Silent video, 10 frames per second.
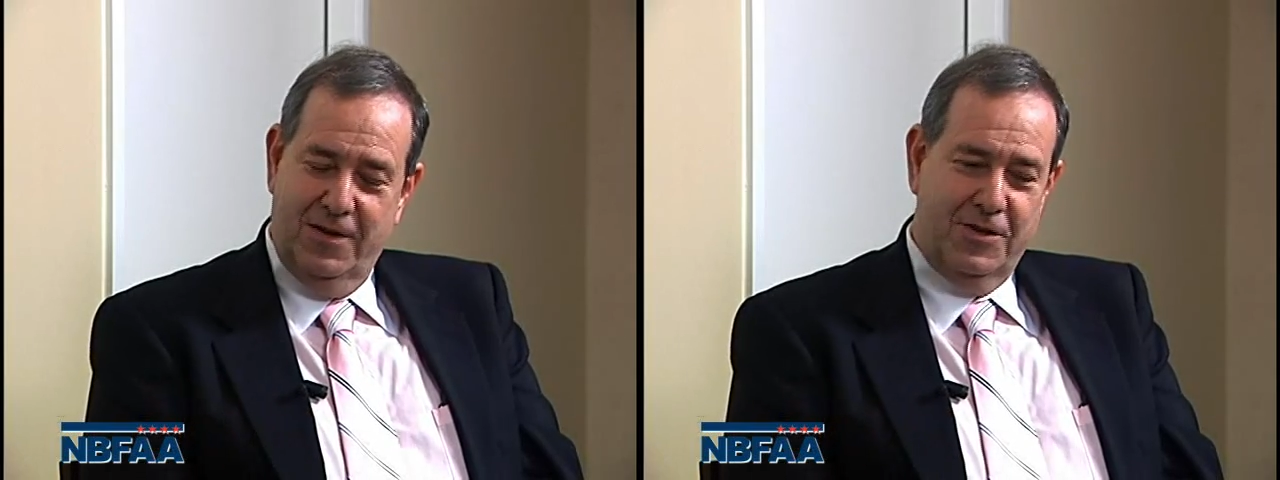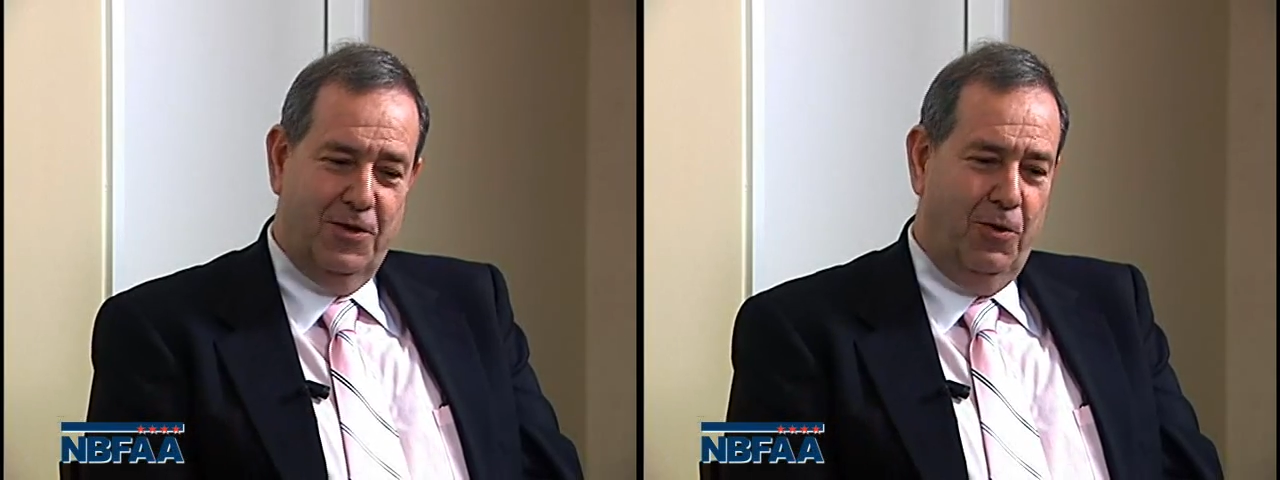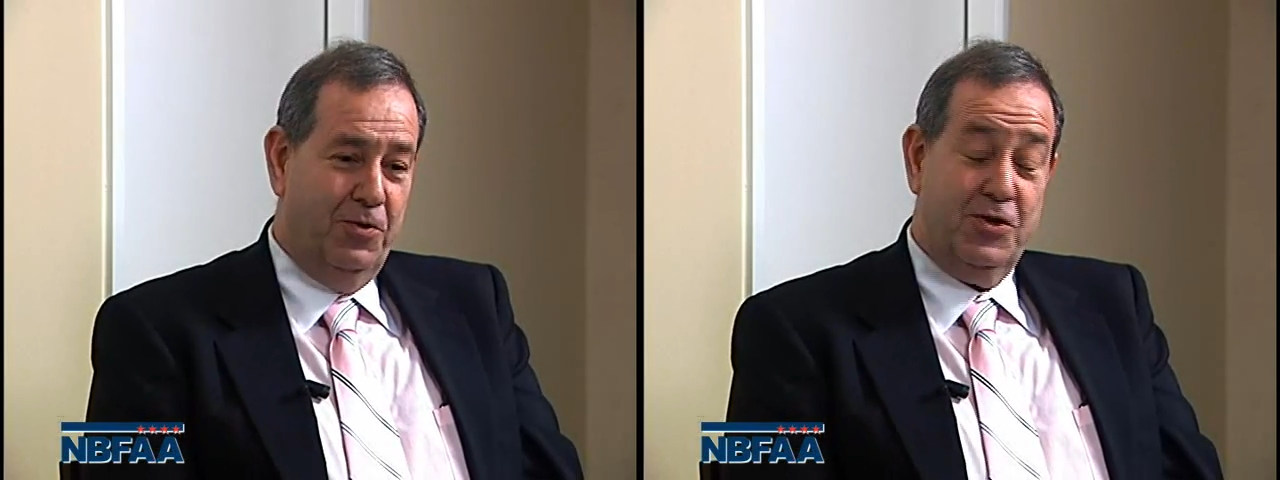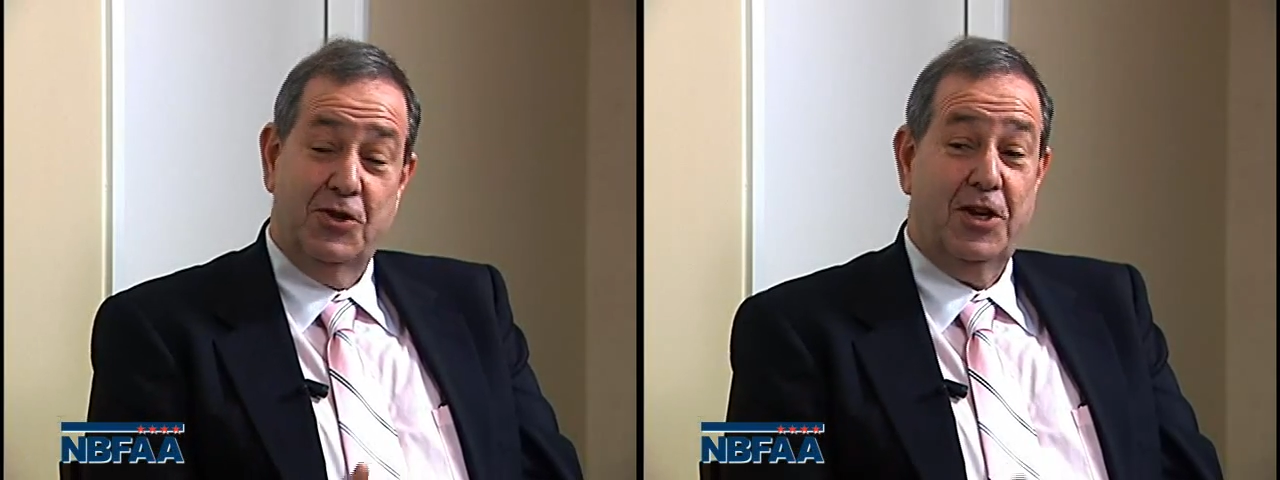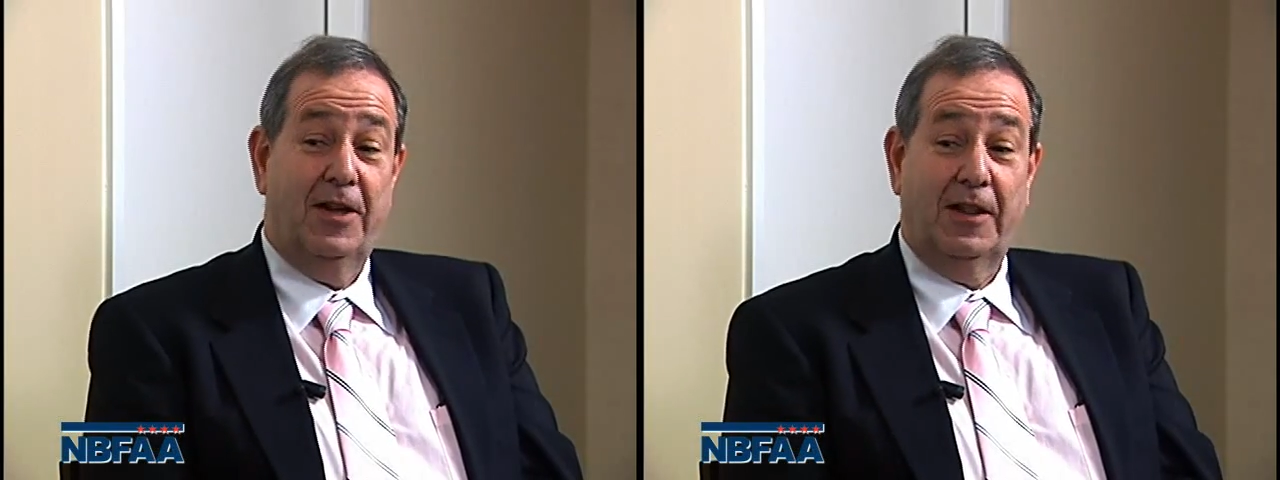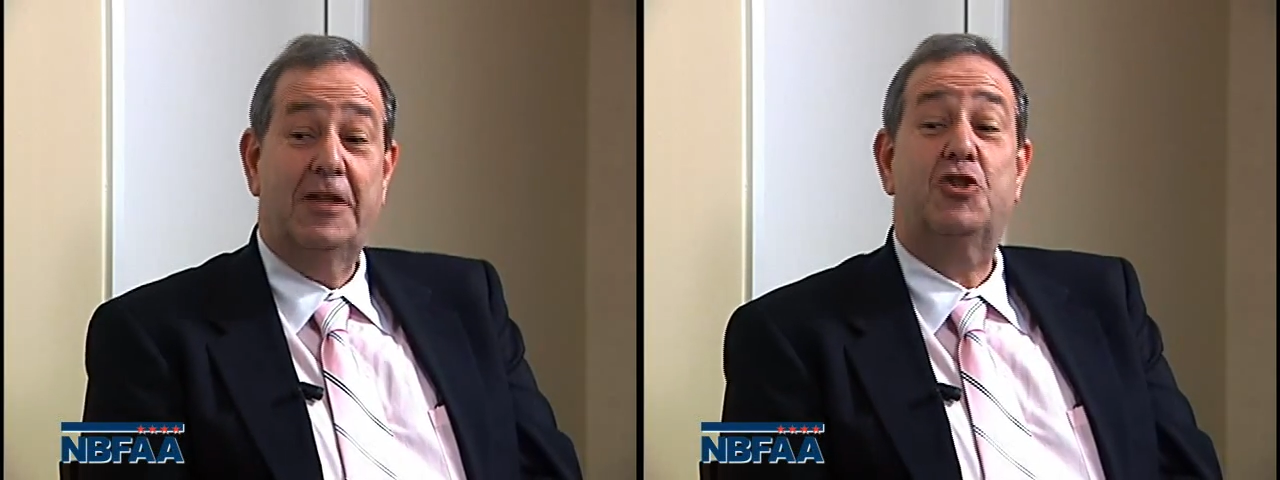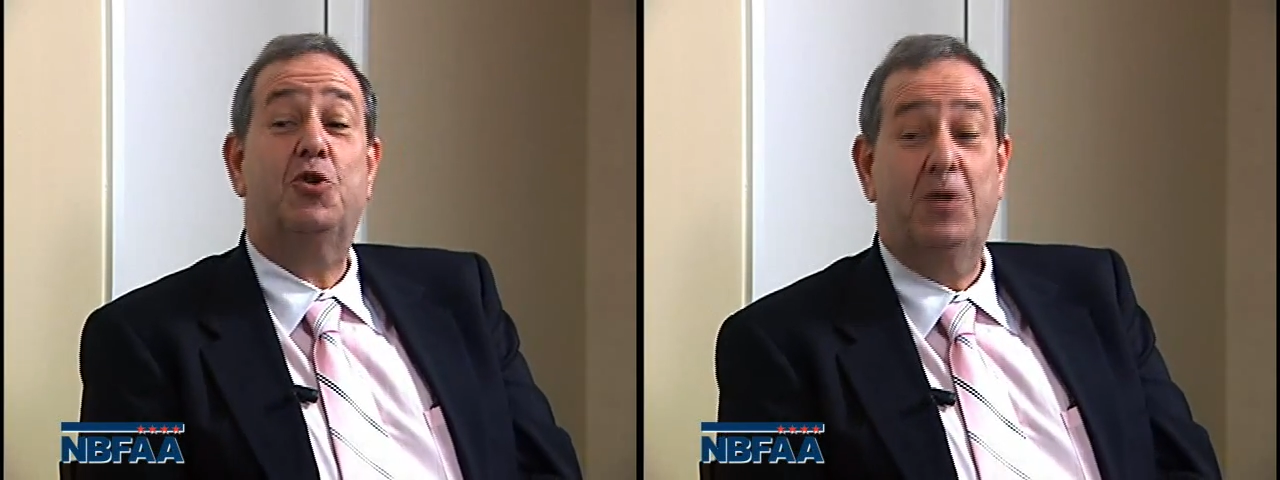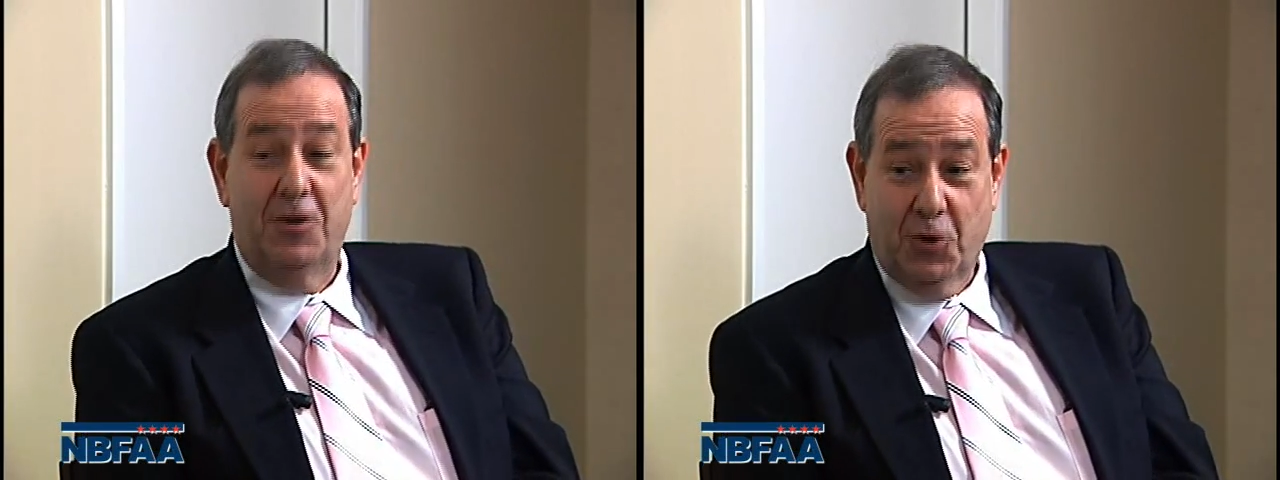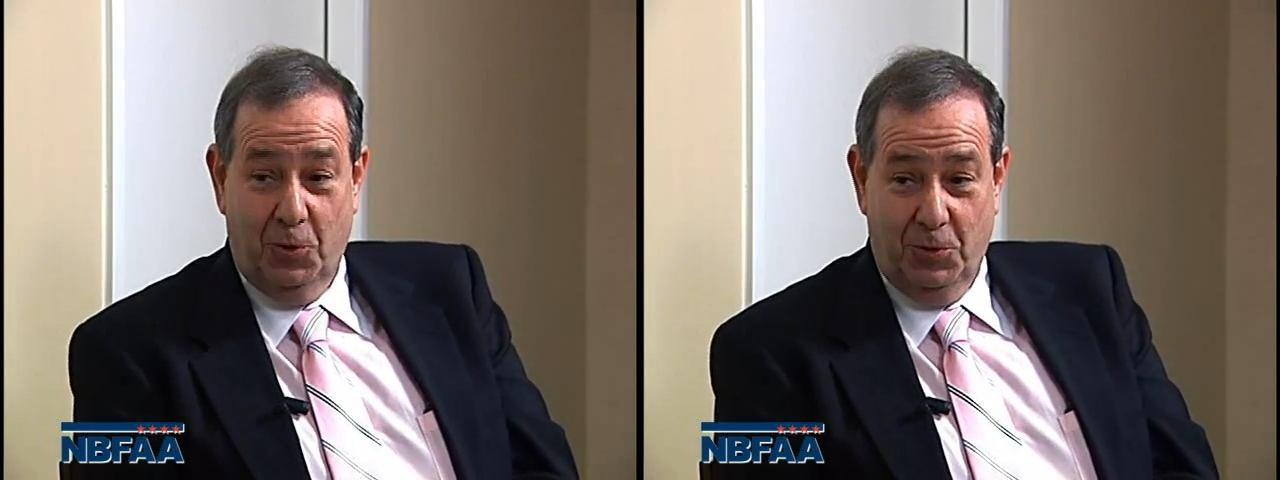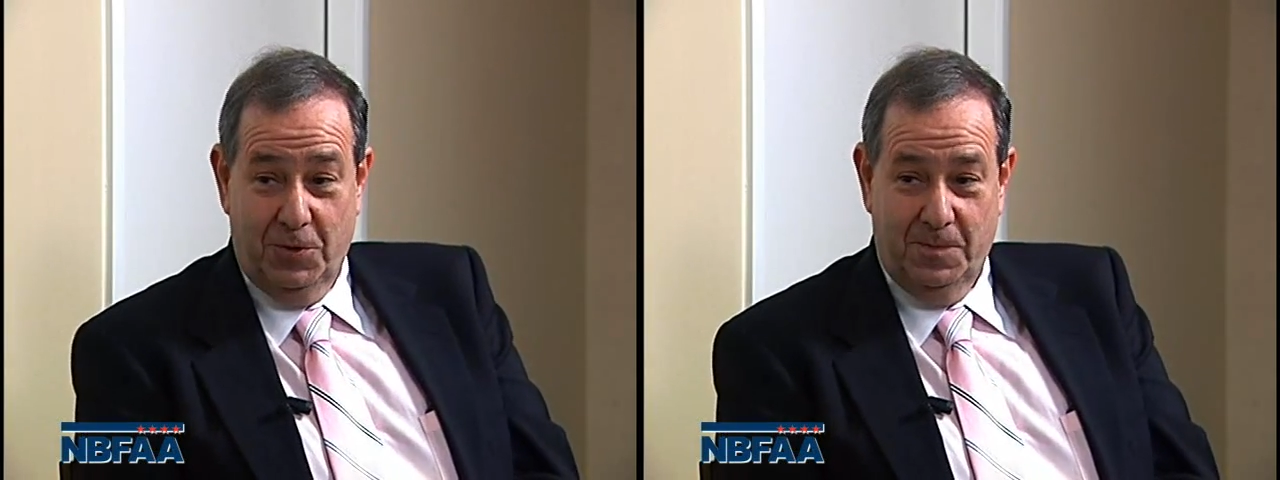They said, oh, this is at least 2 years
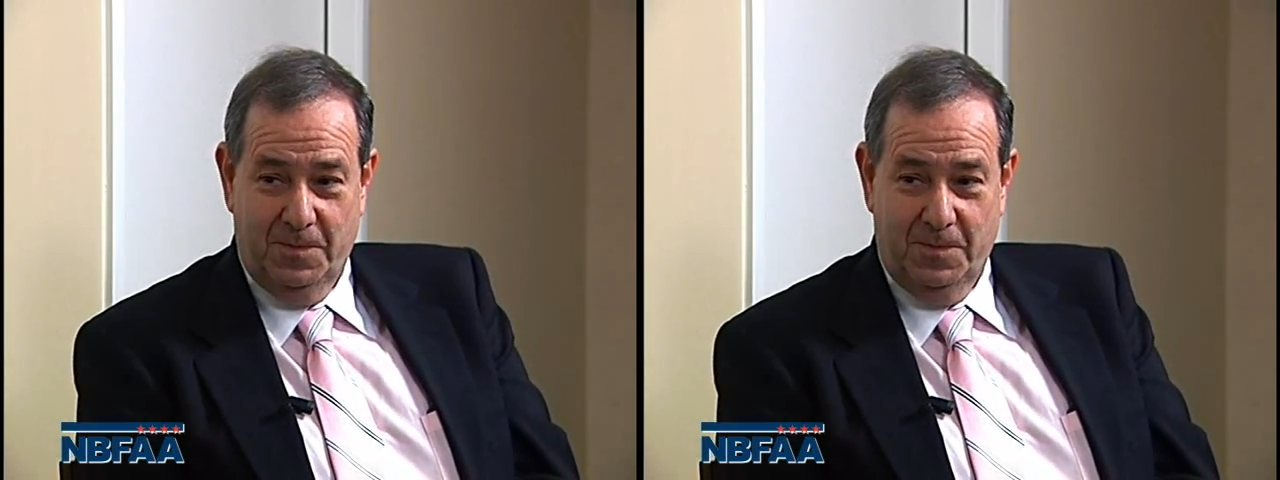old.